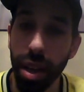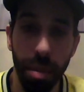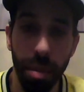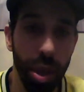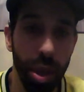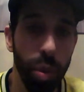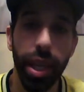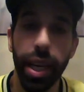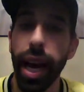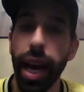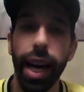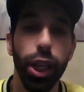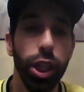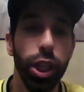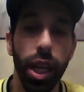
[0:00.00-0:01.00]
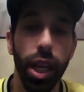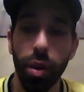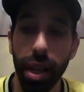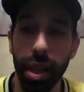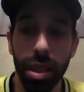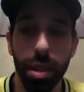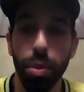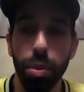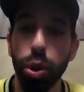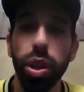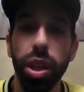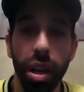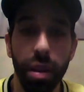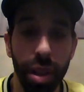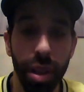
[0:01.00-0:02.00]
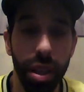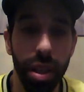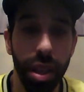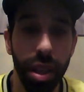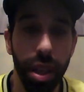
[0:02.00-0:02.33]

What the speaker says: we can hash it out. That's the beauty of it.